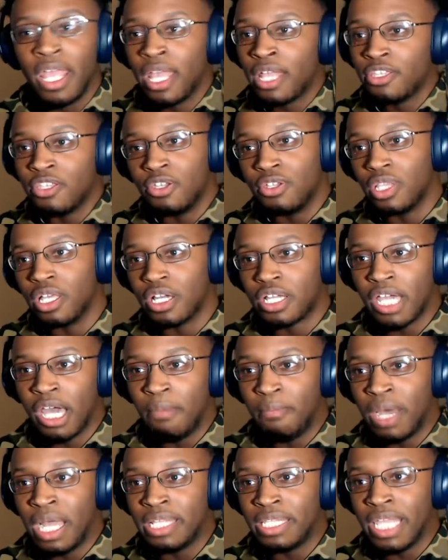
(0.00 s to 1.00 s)
you look up
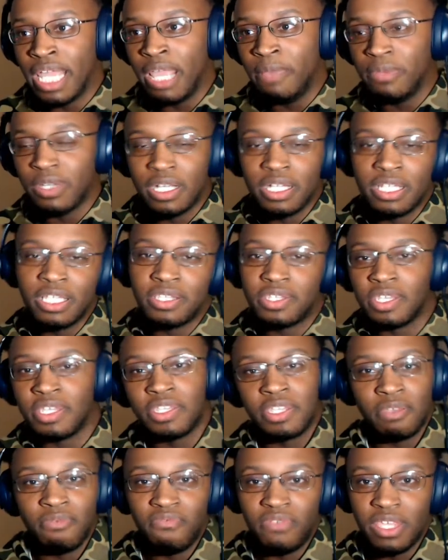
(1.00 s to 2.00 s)
my name, you're going to see
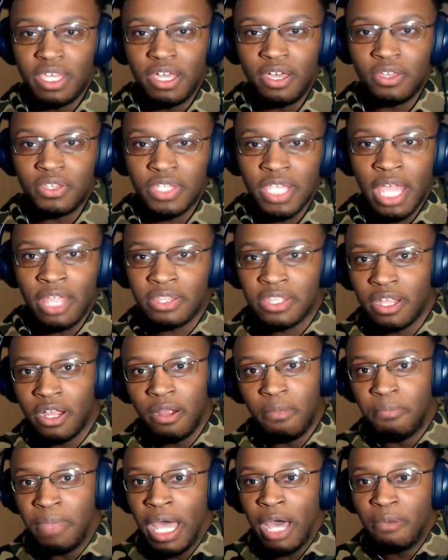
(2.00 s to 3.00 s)
some videos out there
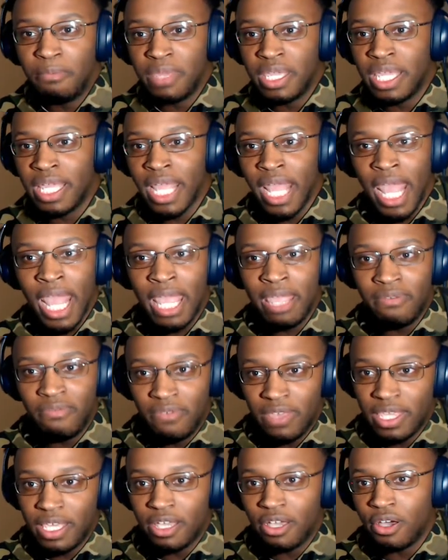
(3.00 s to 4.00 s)
about me, hate
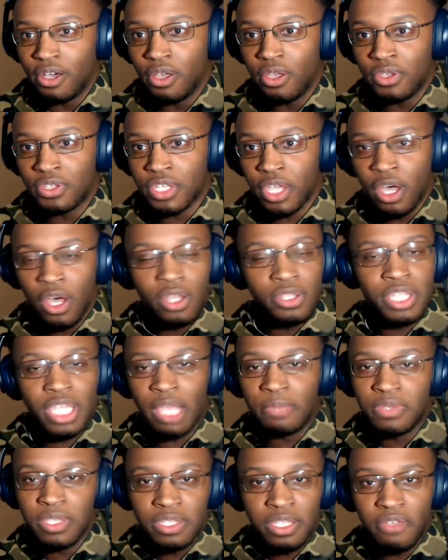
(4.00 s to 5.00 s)
videos, all
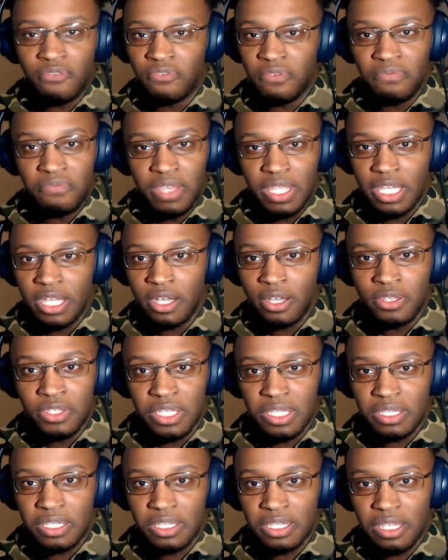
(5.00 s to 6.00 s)
types of different videos
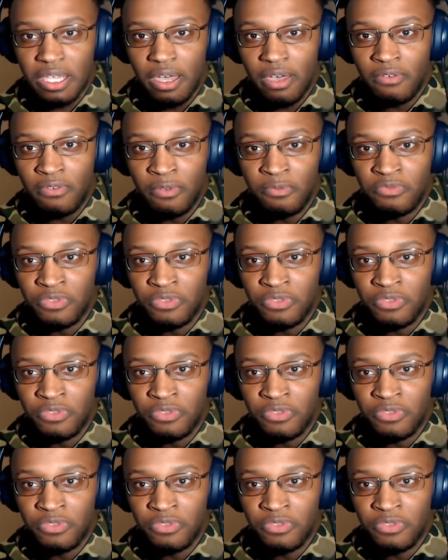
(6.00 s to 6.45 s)
and stuff.